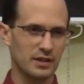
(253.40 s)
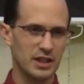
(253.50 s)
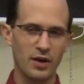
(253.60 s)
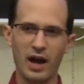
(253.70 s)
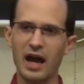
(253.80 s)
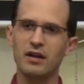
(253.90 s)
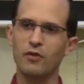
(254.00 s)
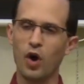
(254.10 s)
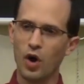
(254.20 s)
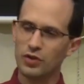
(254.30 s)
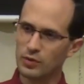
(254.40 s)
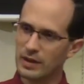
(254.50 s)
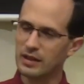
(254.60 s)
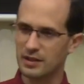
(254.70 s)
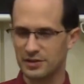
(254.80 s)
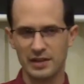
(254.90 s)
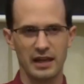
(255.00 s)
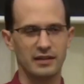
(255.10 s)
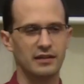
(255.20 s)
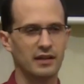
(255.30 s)
Out of all the real
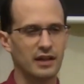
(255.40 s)
estate,